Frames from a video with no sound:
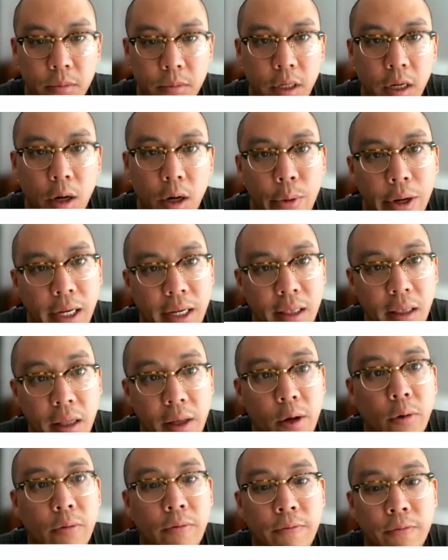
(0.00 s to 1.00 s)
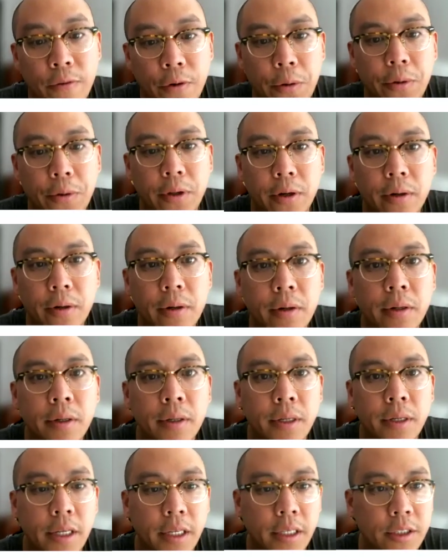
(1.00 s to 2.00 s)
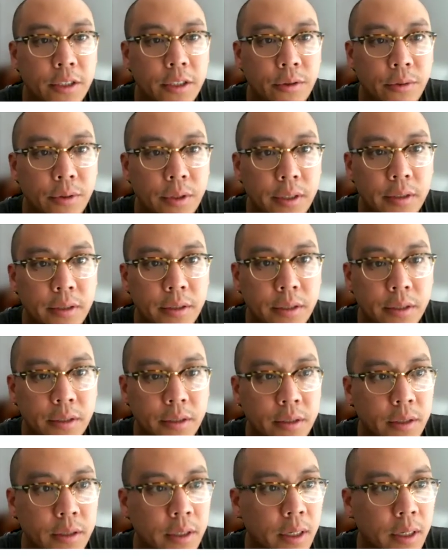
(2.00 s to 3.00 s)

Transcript: going a little further into this,